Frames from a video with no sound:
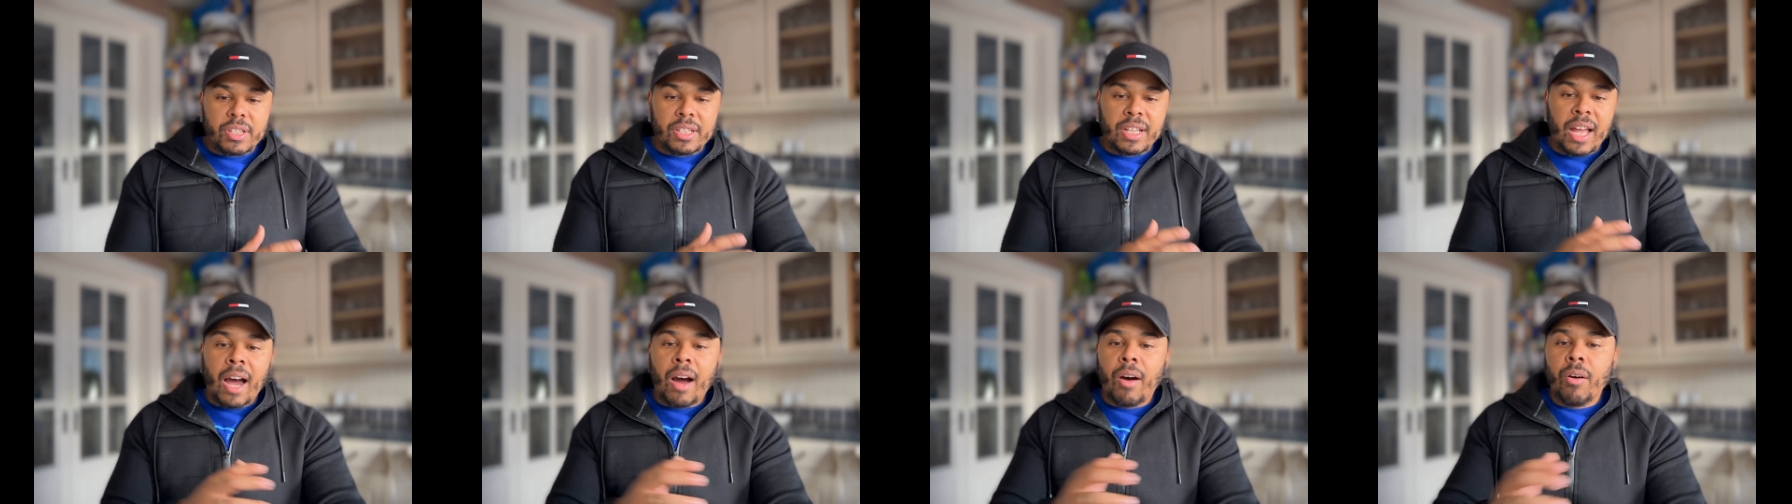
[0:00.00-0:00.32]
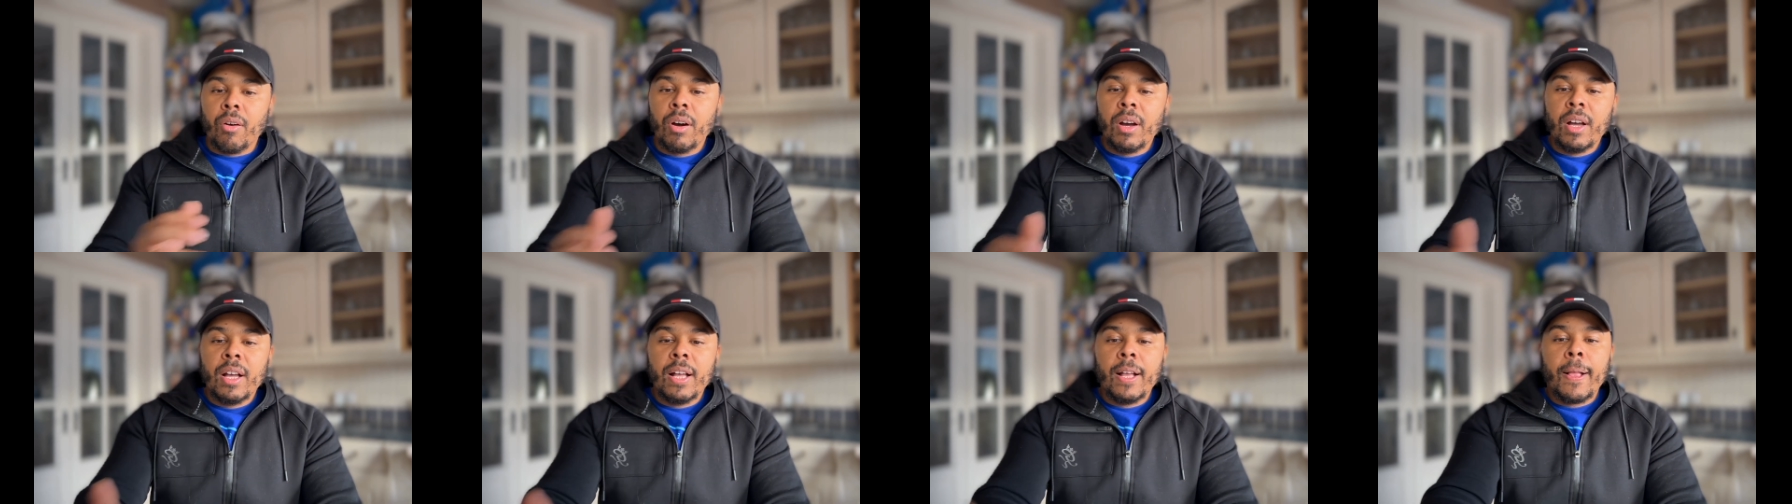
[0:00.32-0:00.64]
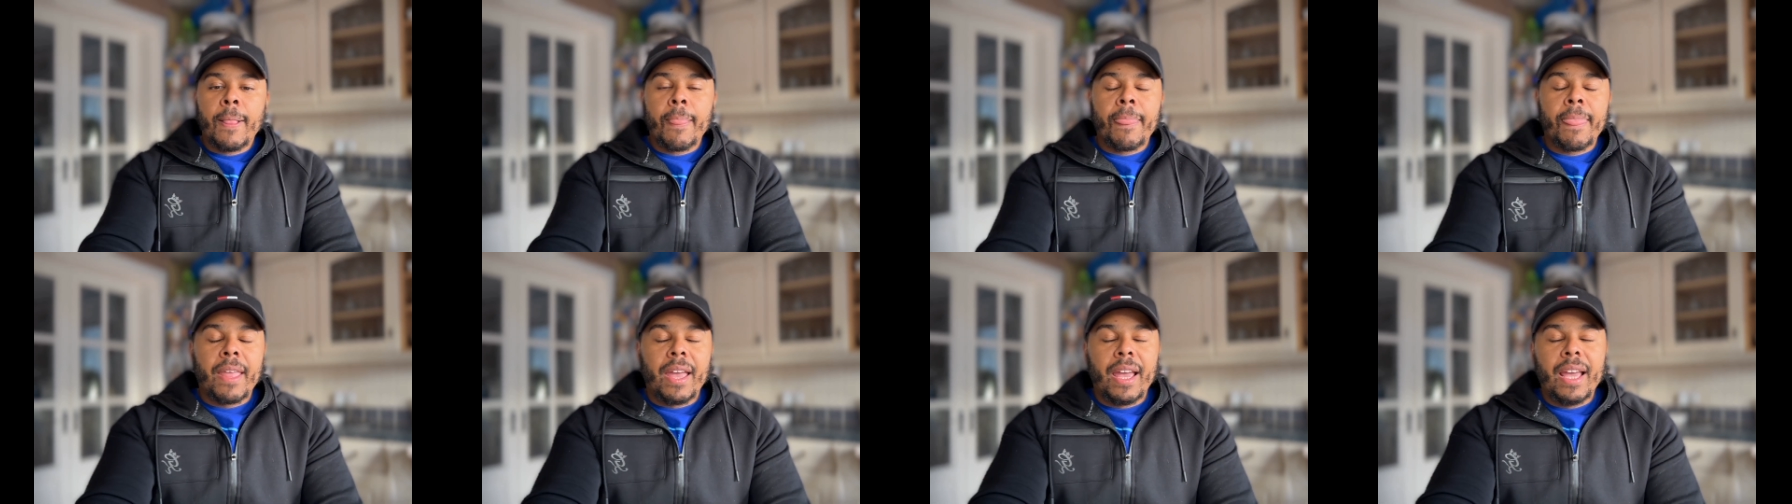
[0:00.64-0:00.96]
Now,
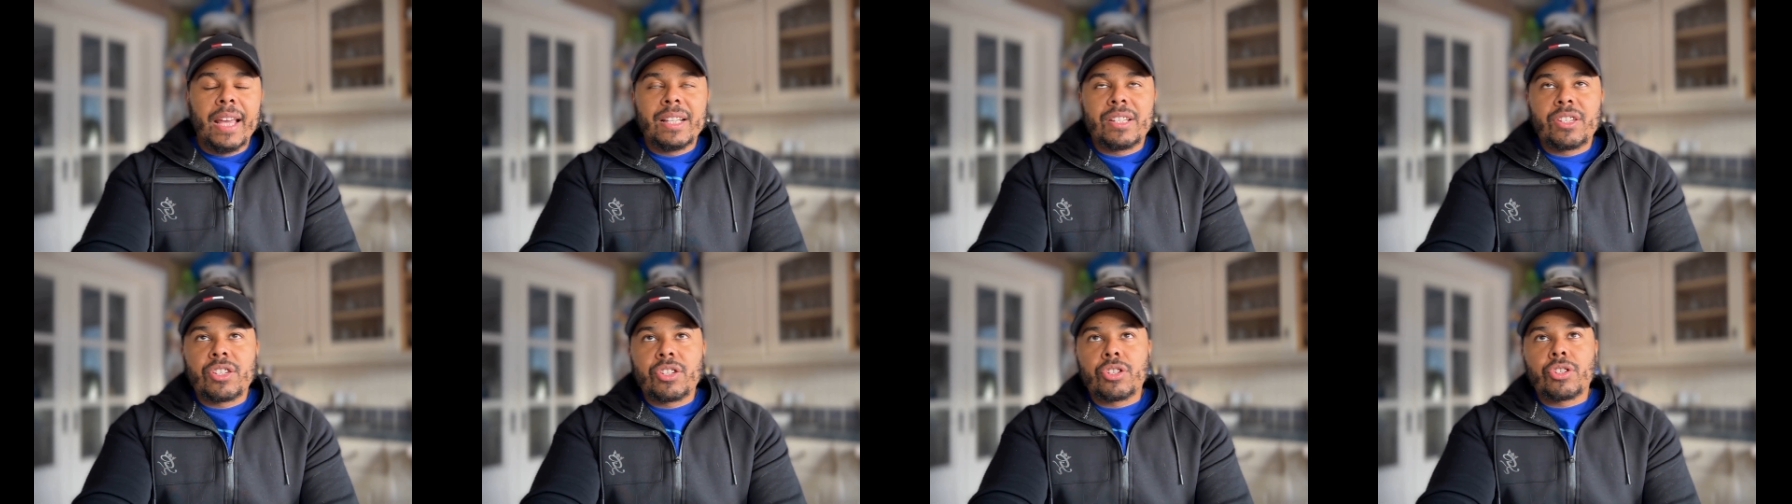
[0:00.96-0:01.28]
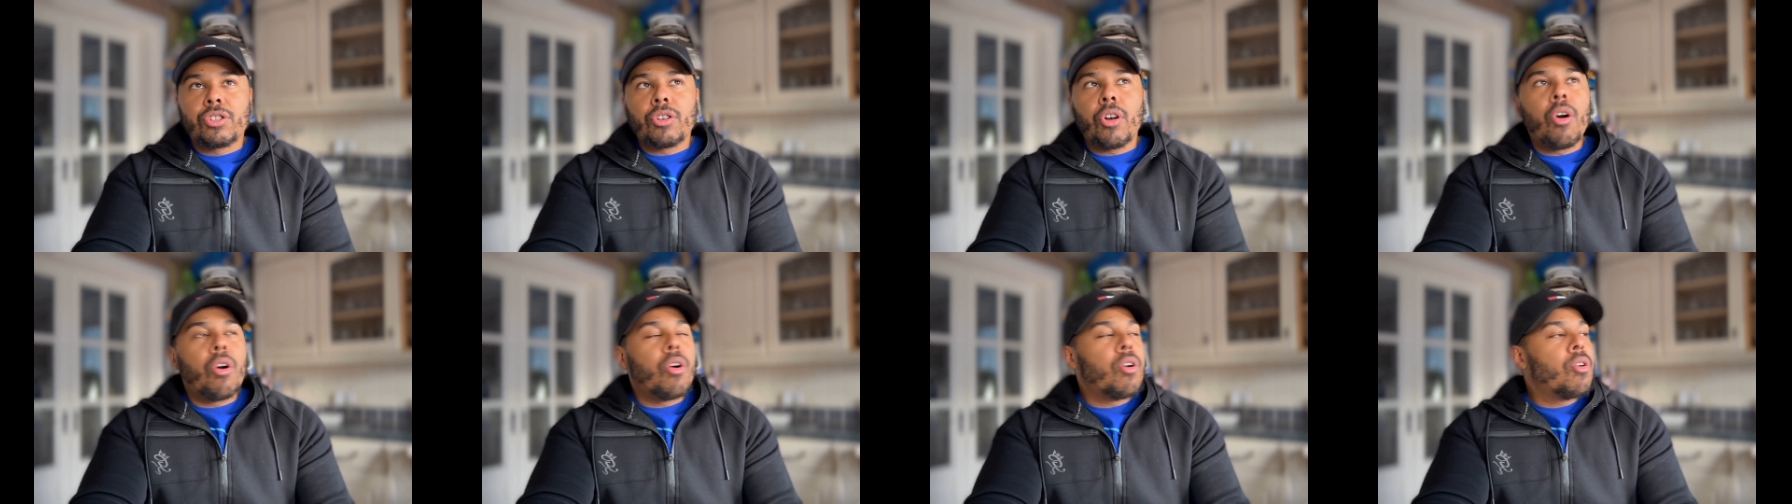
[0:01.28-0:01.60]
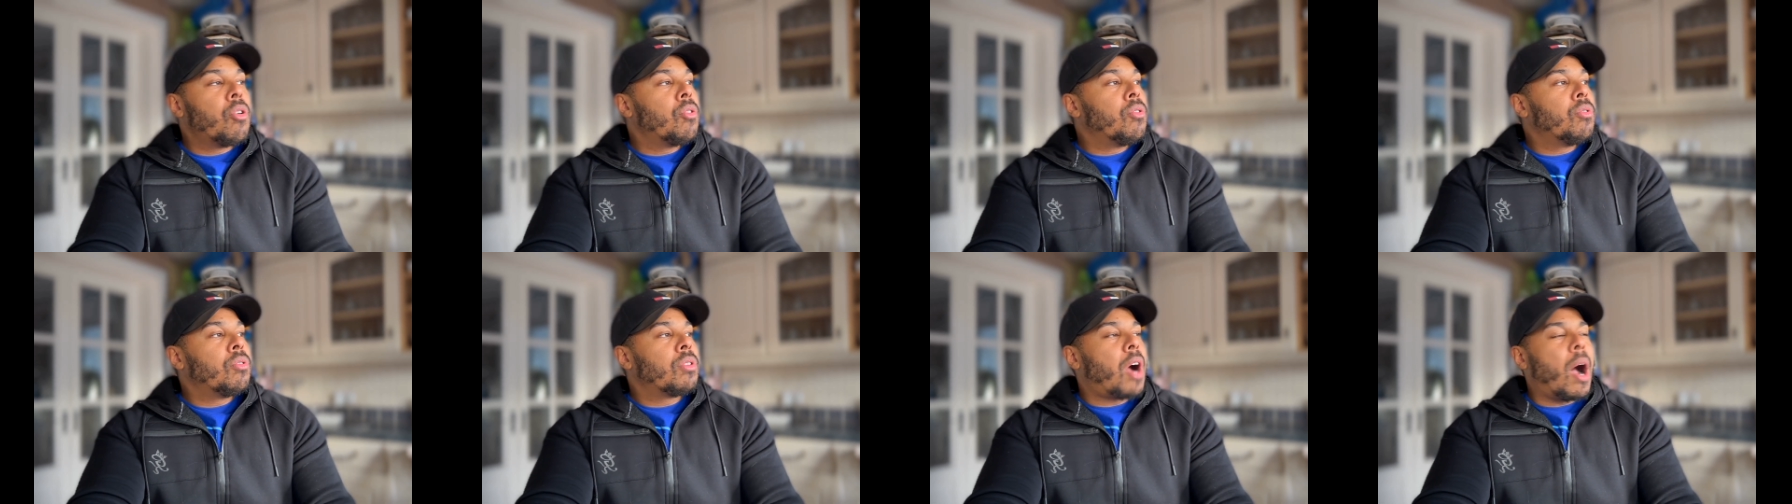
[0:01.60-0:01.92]
it's so